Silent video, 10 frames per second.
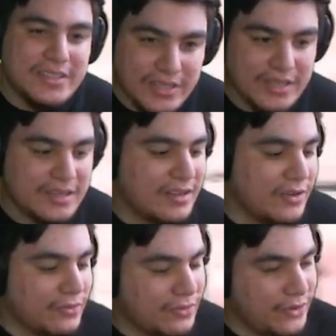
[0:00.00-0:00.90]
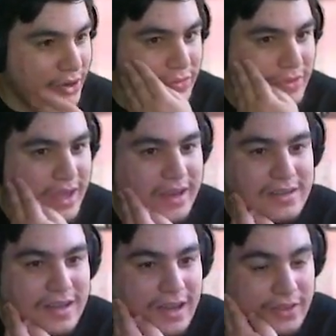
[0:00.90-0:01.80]
did know that
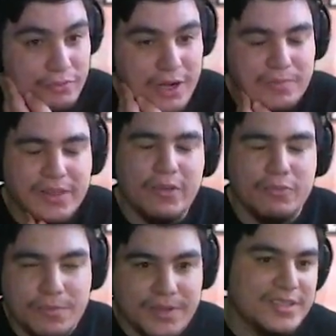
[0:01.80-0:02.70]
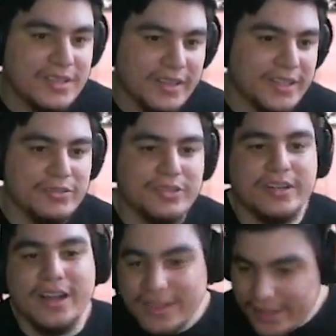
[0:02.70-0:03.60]
uh, the right play would be to click
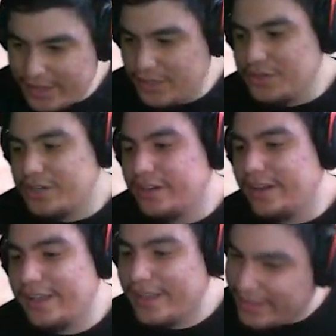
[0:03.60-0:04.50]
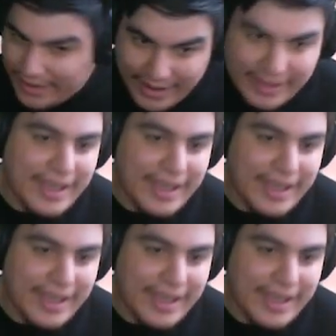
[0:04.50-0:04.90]
U-turn. I click the U-turn, I get the heck